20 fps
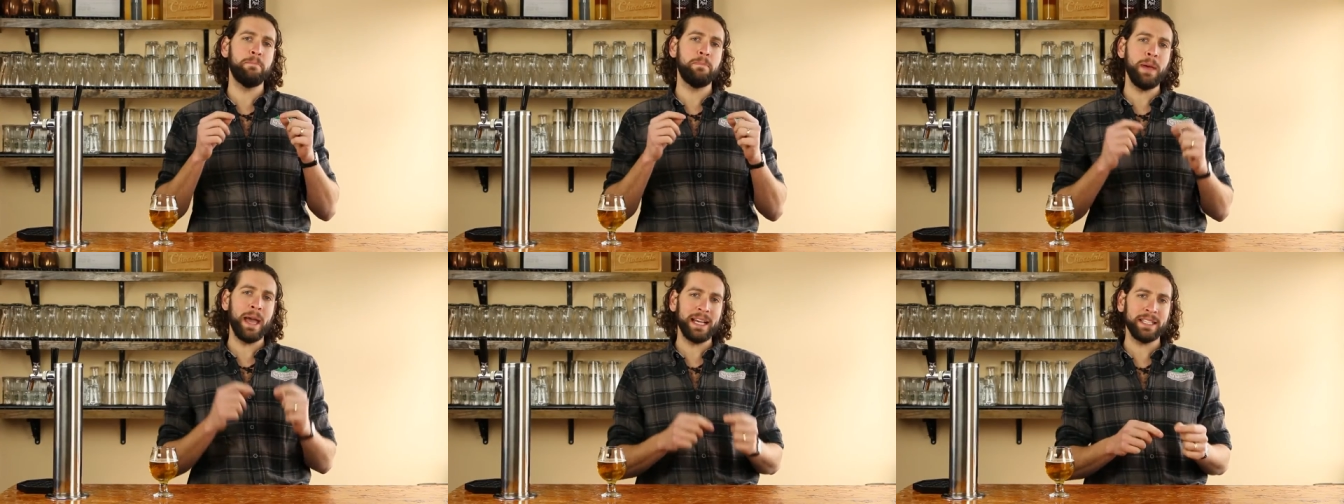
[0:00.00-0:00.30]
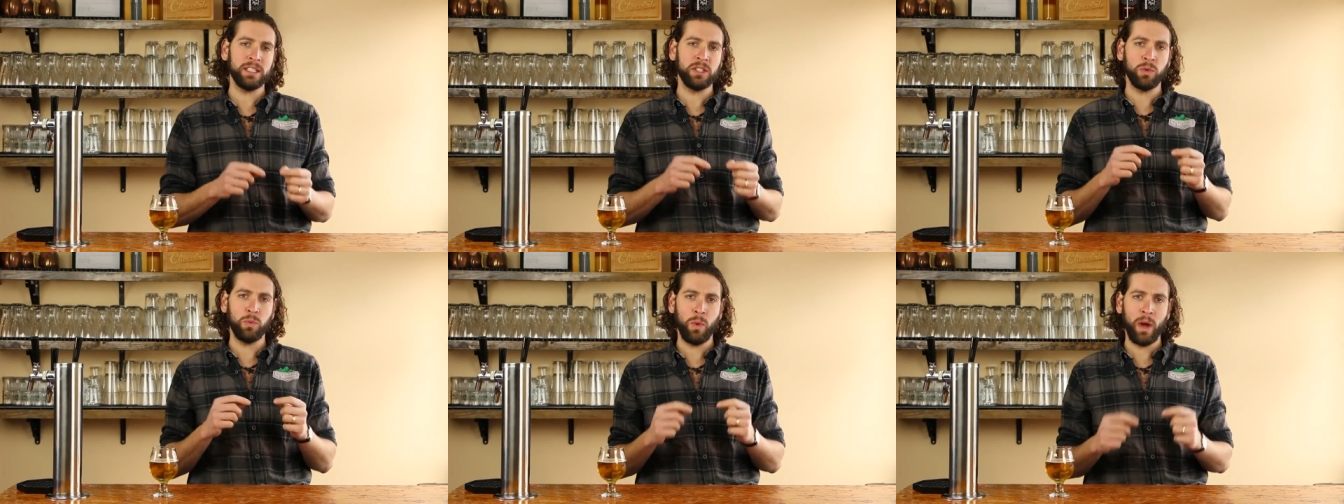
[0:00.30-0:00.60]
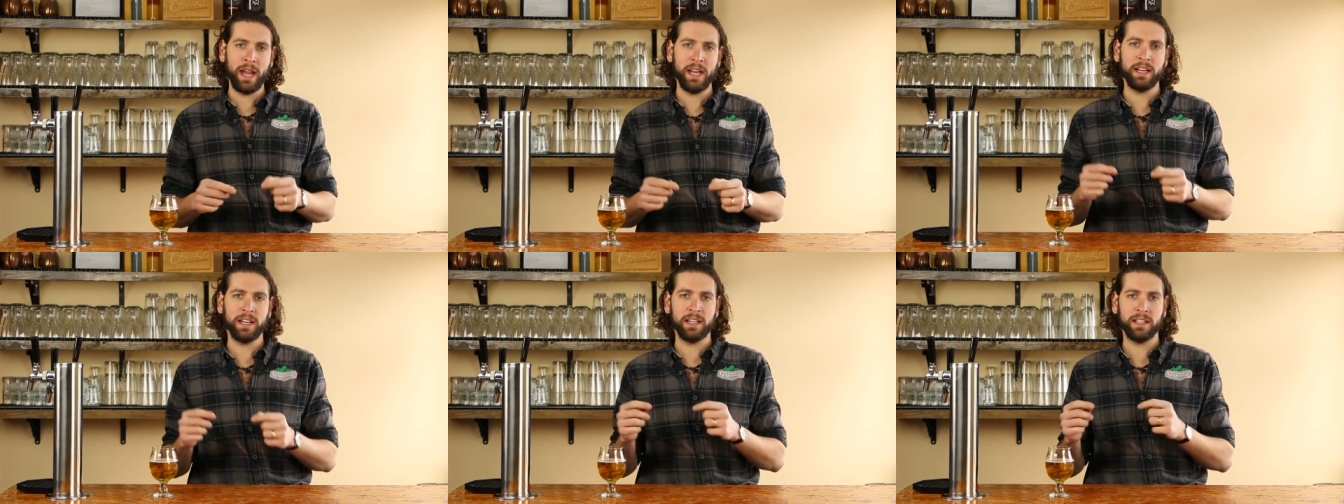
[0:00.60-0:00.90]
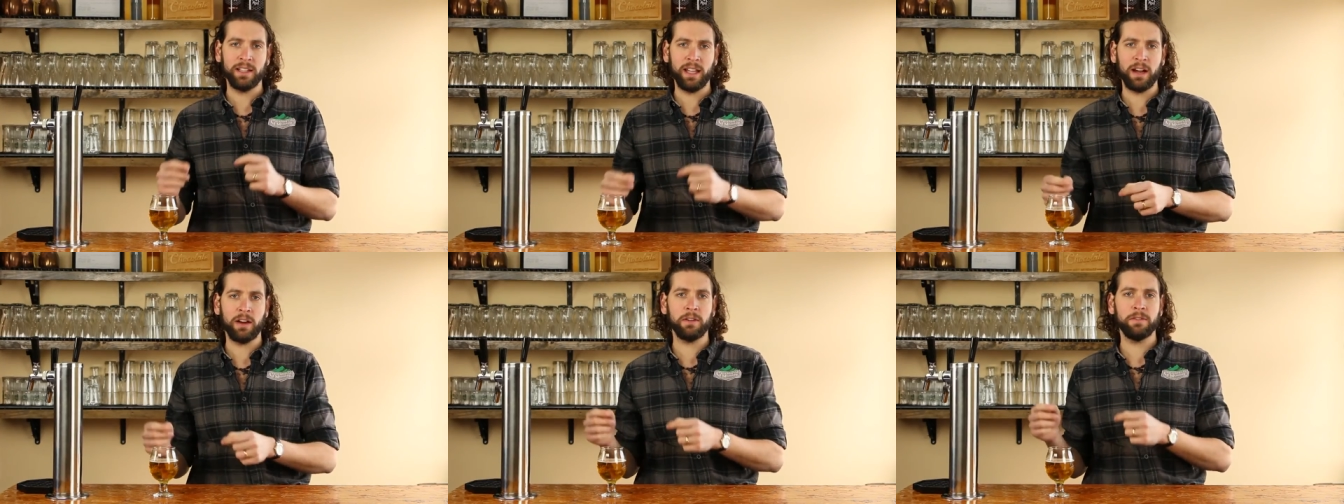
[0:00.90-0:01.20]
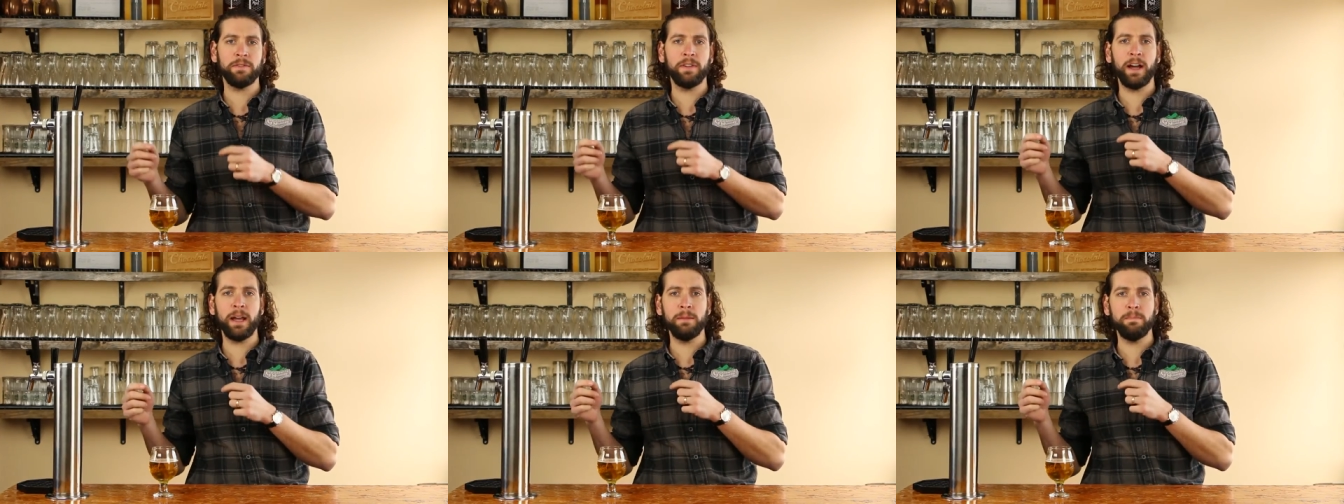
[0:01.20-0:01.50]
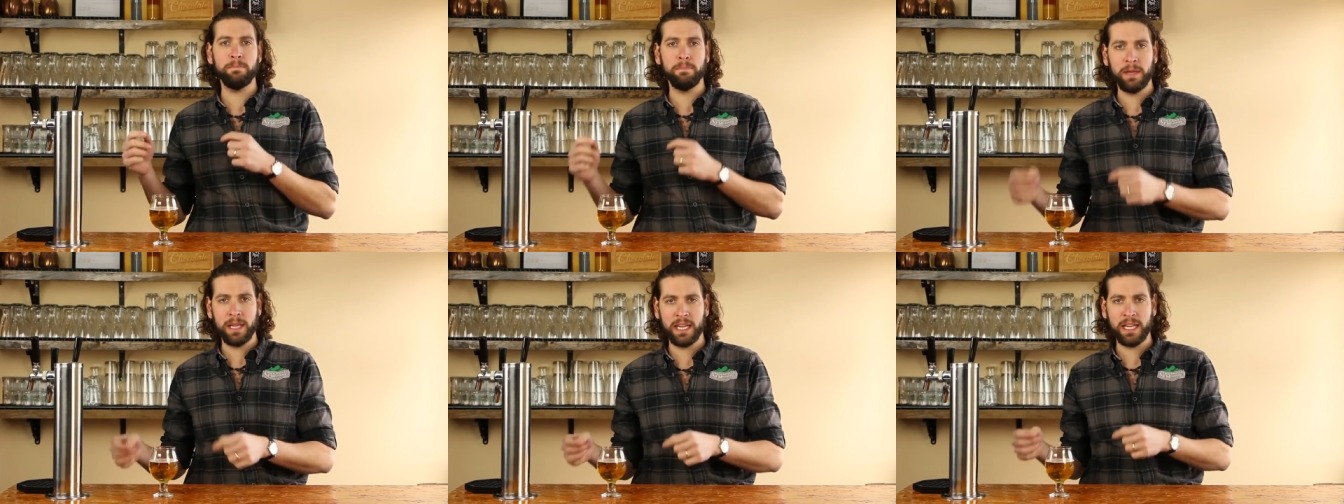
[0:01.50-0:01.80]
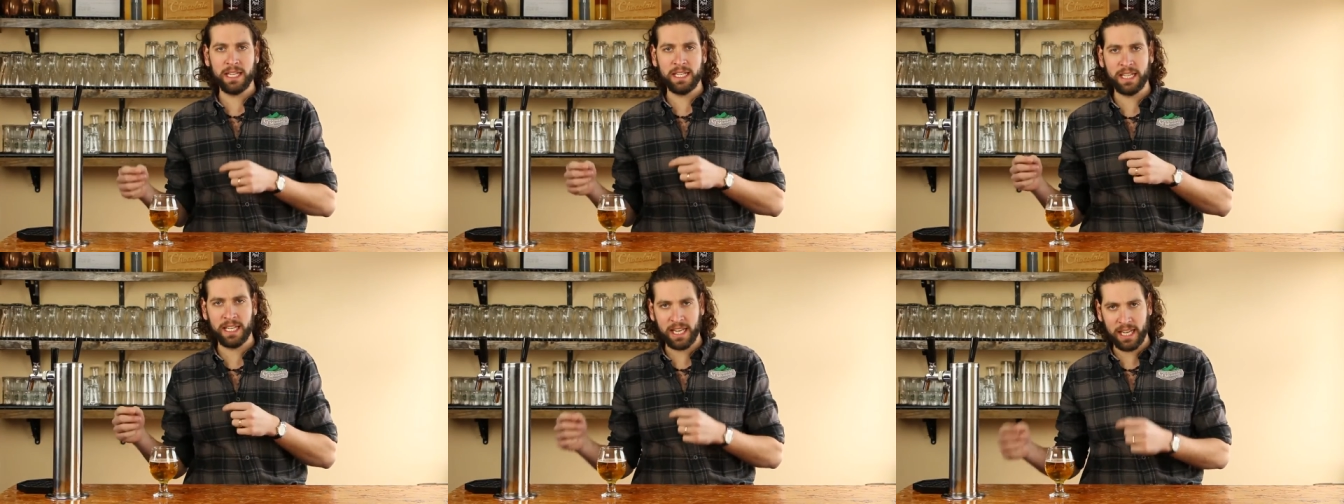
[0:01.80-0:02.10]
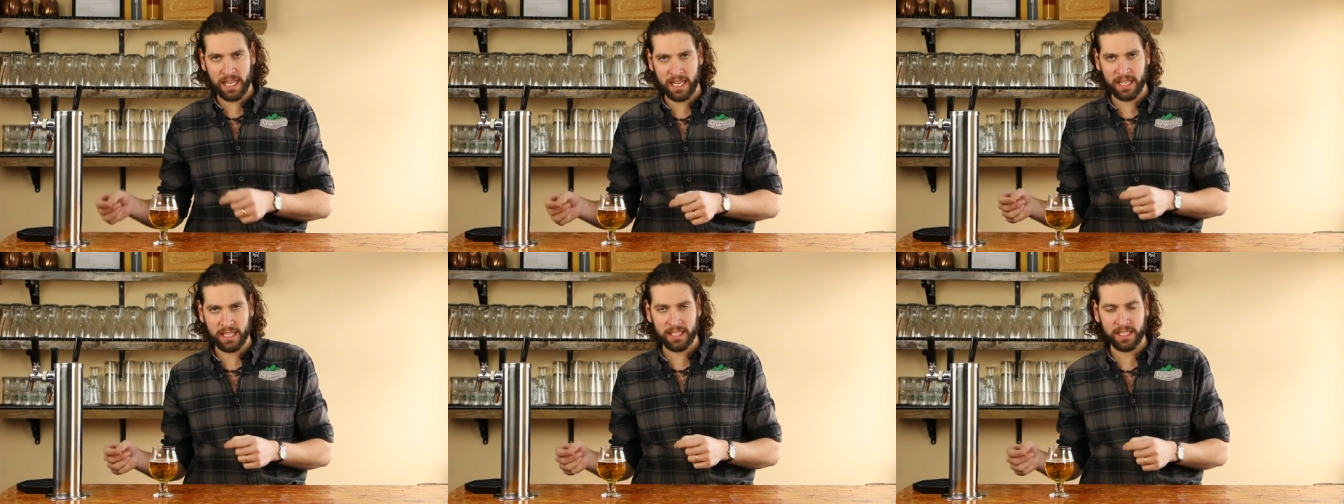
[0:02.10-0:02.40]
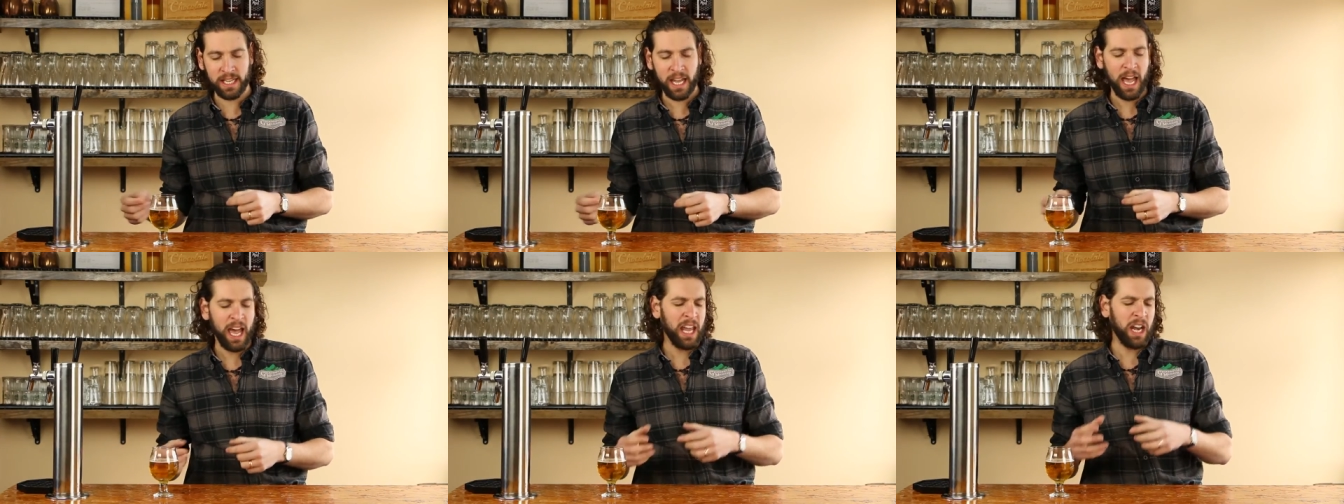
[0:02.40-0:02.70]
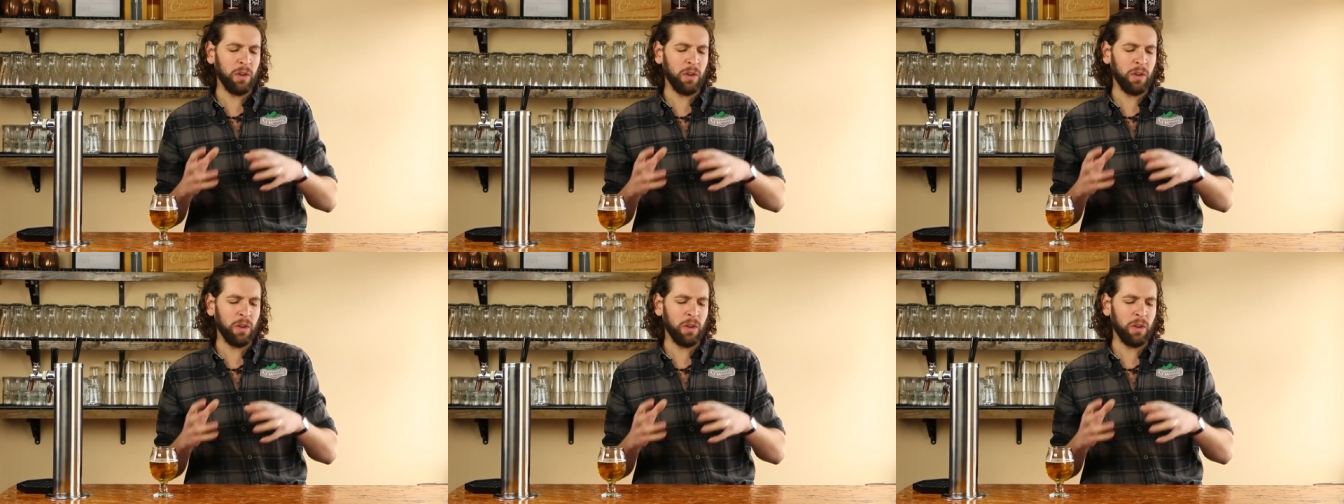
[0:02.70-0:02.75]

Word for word: best way to clarify mead is.